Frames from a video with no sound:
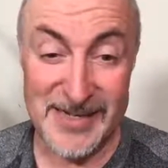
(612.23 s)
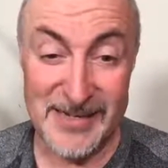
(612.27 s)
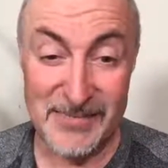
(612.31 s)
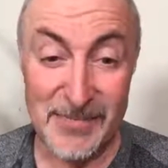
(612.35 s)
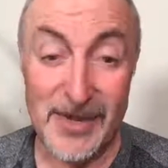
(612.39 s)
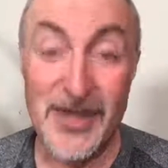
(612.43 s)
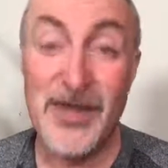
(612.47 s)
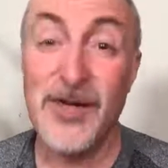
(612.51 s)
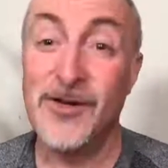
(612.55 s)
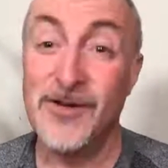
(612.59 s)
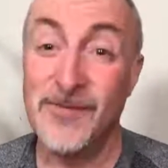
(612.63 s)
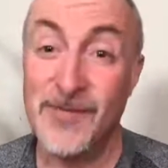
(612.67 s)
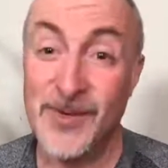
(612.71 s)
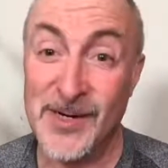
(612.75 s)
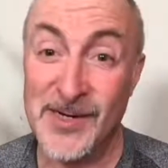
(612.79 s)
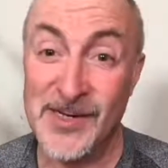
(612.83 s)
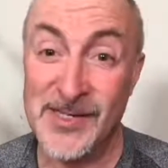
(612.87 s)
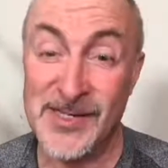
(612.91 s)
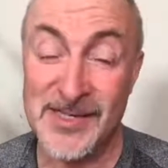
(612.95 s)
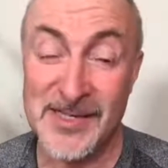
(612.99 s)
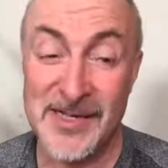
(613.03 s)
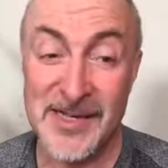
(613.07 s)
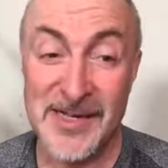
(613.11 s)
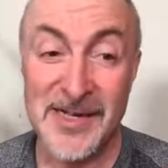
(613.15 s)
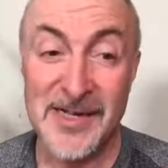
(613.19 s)
in my
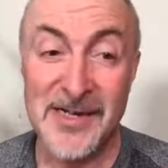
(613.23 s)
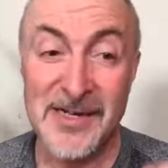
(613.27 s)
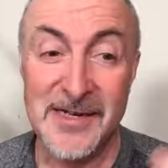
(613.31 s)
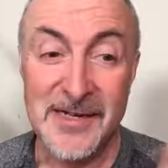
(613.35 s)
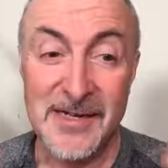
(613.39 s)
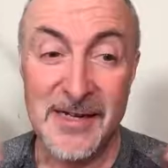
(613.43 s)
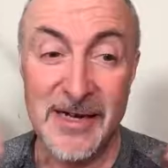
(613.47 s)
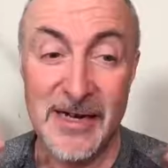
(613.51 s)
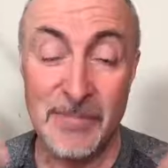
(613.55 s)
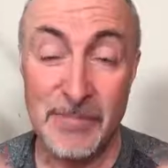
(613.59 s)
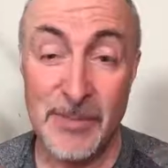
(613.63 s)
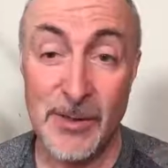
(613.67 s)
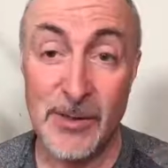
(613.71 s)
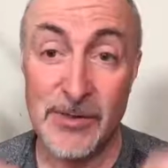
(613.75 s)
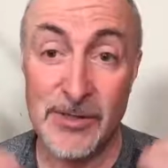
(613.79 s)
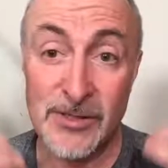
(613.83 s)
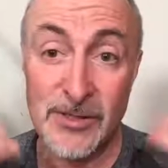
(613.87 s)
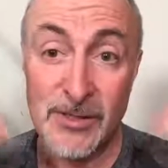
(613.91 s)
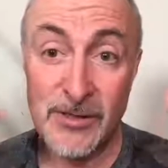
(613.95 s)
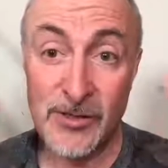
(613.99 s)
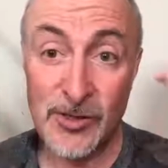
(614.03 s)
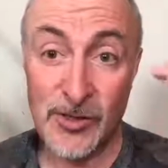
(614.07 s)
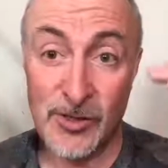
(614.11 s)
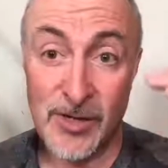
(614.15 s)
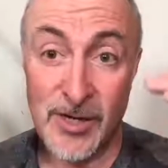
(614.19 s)
universe are built
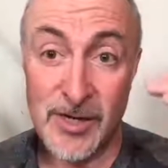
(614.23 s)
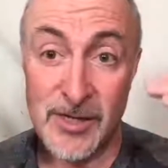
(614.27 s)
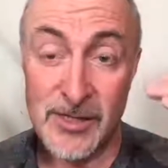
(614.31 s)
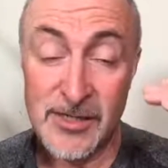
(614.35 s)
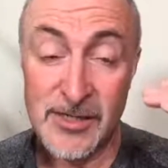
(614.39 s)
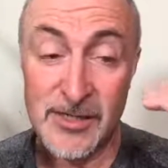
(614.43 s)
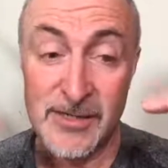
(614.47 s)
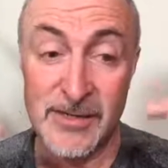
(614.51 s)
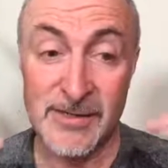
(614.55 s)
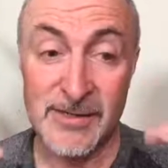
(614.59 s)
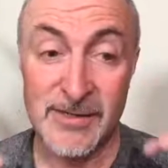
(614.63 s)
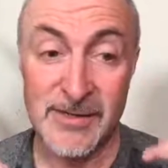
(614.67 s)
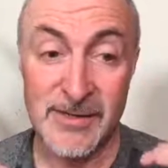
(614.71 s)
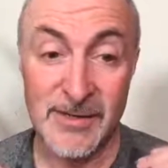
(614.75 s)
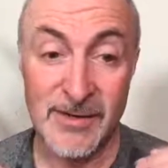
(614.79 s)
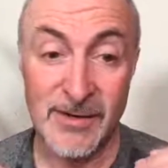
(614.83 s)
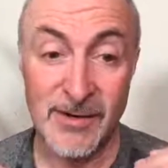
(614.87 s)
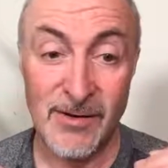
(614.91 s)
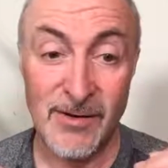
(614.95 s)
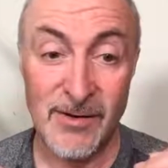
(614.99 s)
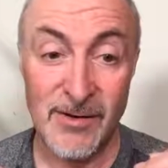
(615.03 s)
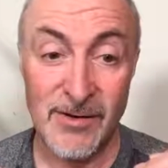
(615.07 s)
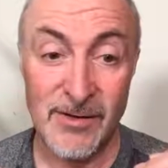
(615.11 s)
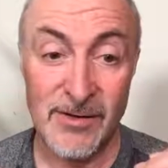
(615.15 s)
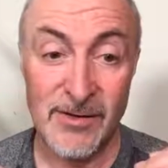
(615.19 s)
on trust,
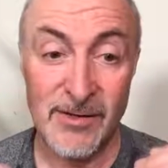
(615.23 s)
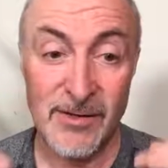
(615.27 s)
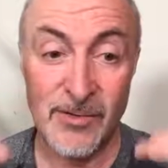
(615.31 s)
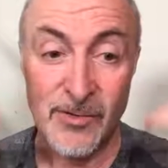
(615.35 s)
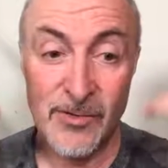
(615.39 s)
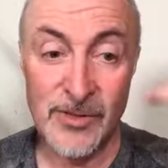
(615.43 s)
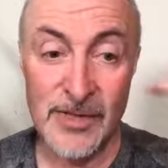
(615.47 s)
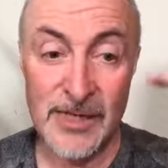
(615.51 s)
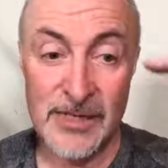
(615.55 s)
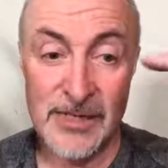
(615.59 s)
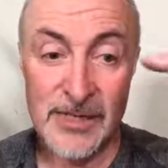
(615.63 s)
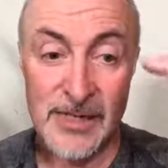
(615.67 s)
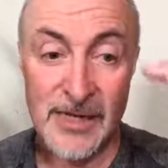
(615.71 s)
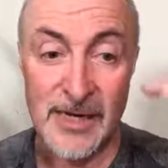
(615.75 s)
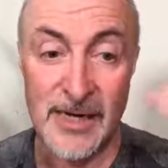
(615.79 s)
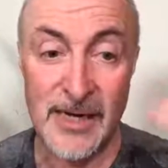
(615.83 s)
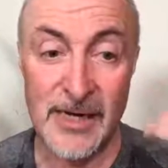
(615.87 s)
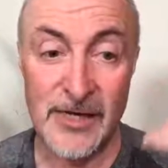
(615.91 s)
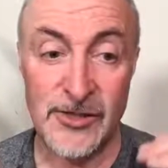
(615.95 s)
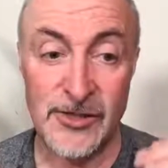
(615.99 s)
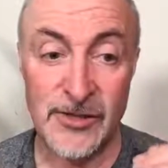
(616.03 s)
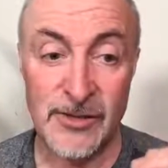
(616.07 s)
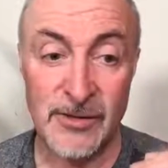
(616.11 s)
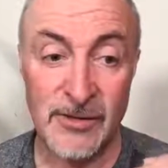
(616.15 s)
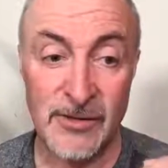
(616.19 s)
on authentic
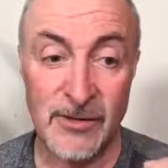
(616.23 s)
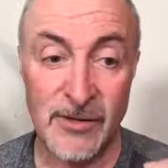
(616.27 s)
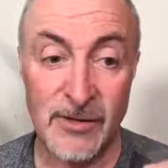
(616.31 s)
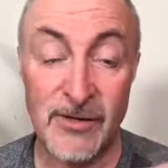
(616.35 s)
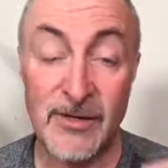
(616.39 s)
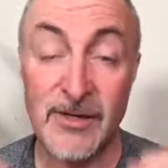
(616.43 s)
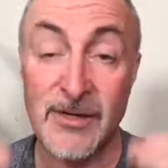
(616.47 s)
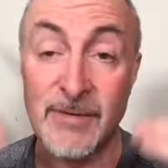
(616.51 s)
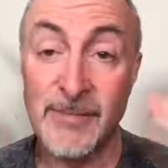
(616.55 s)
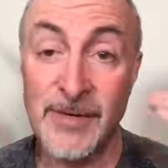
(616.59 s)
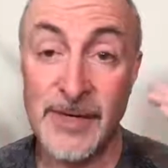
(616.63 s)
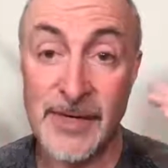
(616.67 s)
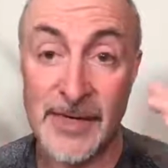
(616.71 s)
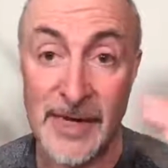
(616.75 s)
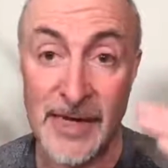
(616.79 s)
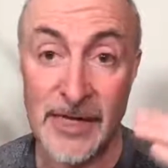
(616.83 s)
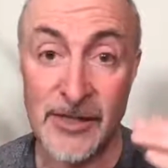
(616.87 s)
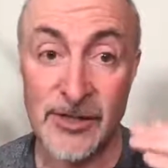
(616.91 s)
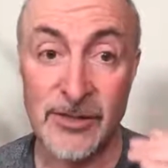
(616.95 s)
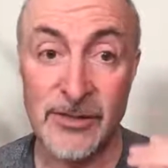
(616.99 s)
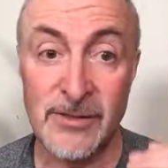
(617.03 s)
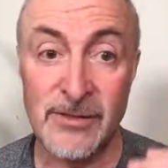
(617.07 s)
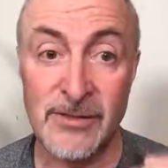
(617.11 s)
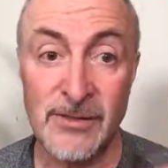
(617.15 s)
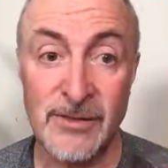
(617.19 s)
connection, on
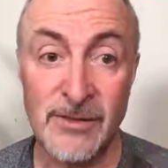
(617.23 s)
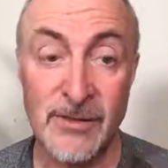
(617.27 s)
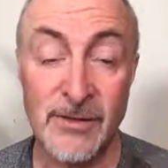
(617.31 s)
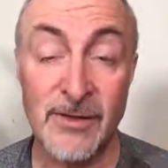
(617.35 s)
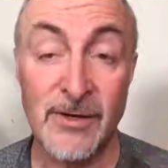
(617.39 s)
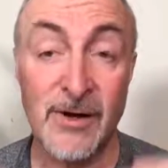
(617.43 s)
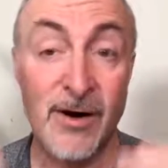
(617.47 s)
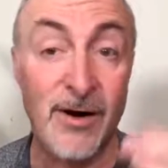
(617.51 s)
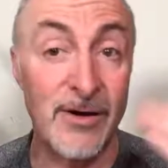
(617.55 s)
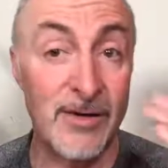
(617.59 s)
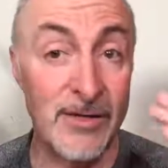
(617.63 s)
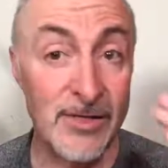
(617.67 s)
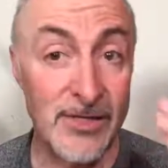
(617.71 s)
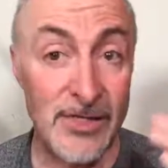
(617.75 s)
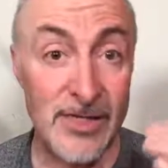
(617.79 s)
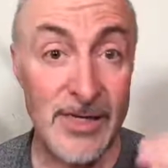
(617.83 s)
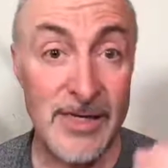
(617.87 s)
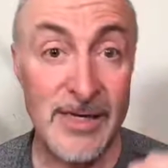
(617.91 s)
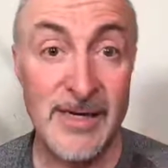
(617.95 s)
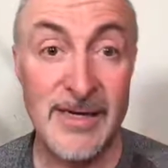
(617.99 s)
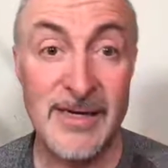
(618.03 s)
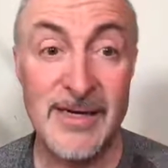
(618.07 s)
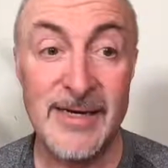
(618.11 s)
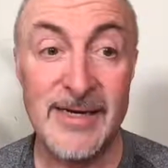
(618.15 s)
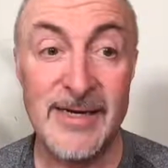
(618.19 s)
communication, on
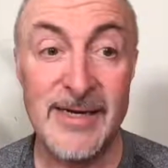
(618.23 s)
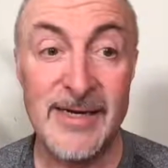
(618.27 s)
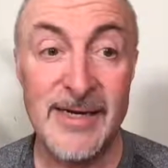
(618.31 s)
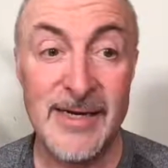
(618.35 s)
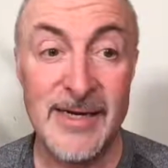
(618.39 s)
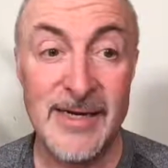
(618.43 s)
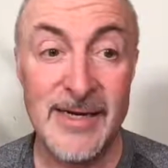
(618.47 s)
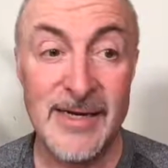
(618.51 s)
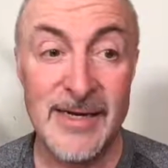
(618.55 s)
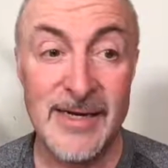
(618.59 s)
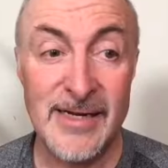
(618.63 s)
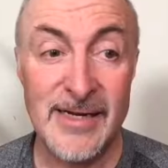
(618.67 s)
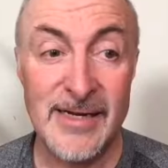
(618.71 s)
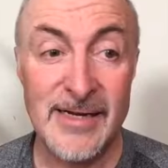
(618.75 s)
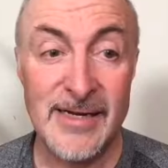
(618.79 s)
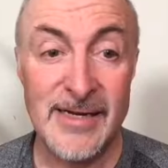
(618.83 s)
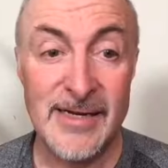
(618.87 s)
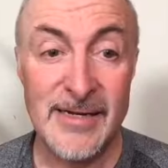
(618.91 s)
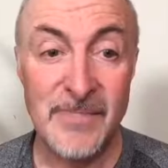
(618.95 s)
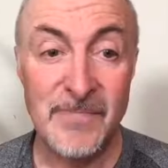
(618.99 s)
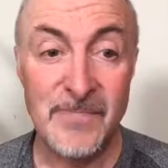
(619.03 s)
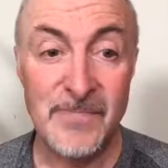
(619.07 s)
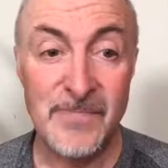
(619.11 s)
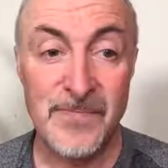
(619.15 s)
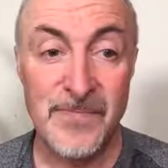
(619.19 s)
honesty,
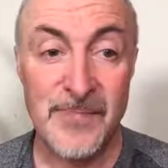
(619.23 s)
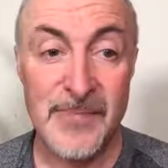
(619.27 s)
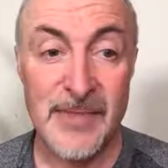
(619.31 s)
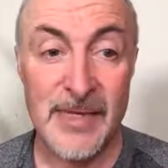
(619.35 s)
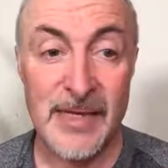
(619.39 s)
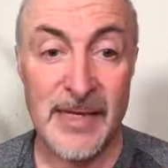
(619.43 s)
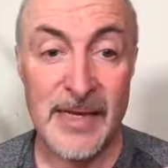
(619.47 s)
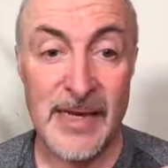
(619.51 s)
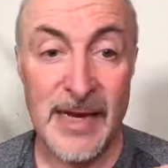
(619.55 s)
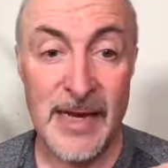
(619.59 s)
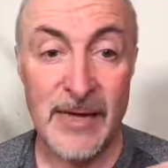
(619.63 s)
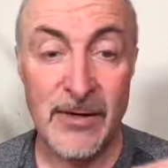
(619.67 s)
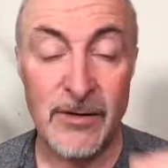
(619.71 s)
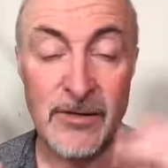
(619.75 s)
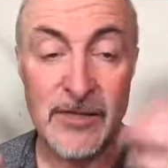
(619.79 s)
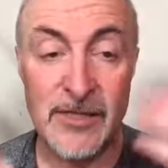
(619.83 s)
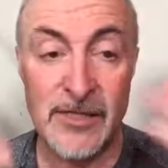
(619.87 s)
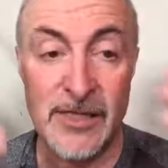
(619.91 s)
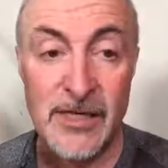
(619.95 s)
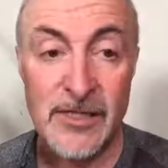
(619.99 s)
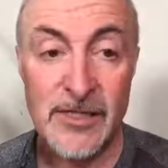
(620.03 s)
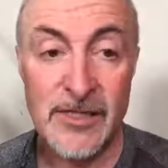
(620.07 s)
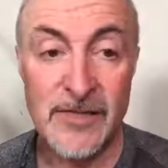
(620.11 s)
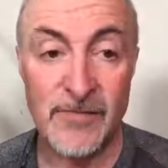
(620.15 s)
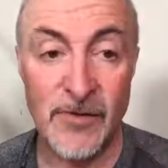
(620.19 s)
and on a
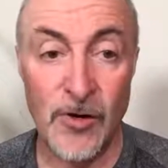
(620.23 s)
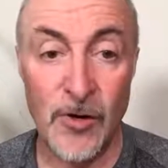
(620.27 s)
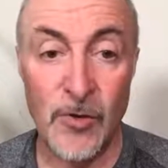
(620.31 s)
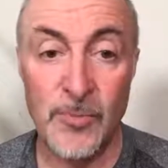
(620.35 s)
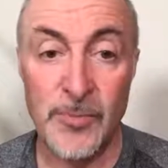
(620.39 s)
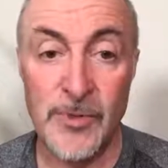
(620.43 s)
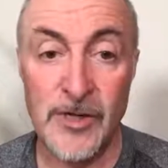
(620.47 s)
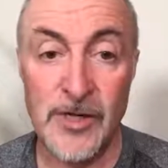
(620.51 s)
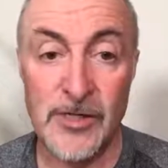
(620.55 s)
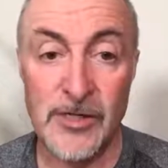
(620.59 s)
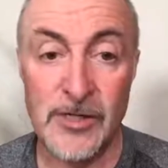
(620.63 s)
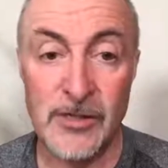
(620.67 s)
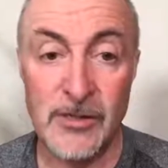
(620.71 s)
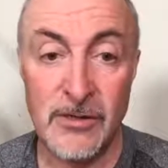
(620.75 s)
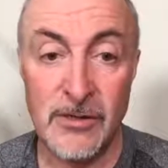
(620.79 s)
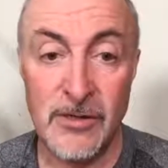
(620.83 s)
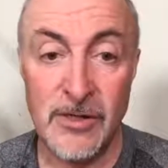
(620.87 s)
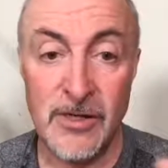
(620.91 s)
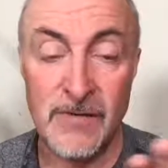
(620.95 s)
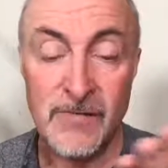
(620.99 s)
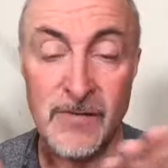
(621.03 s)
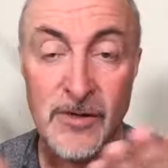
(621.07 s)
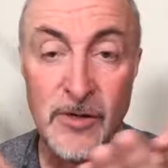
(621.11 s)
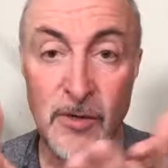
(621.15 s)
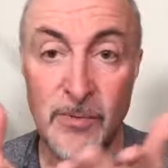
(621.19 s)
sense of openness you can
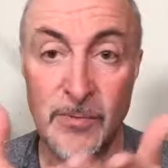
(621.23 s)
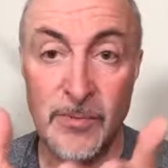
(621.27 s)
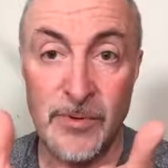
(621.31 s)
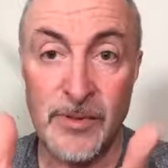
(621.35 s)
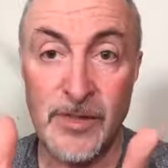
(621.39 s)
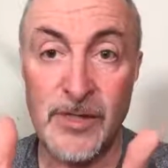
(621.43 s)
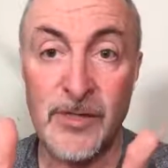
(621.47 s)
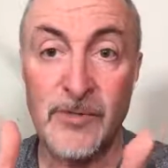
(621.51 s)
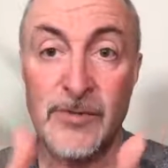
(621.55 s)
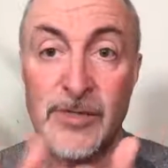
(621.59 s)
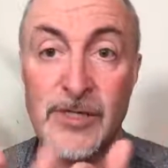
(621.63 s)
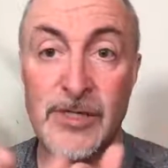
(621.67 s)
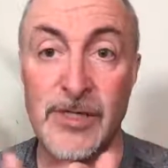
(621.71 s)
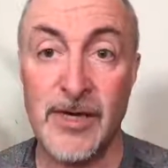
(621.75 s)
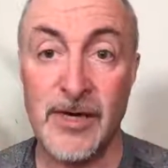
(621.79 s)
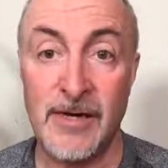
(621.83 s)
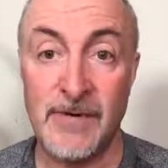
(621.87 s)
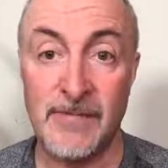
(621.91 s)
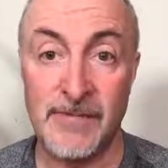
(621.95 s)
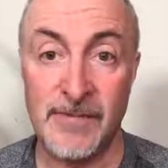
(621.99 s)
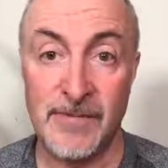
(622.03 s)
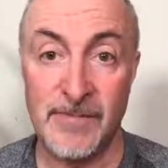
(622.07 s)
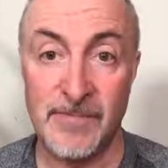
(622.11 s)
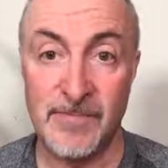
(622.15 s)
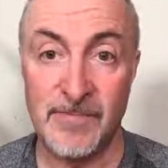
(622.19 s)
give and openly
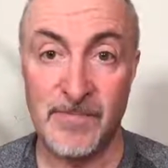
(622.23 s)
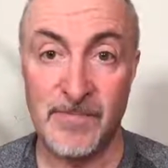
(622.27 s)
receive.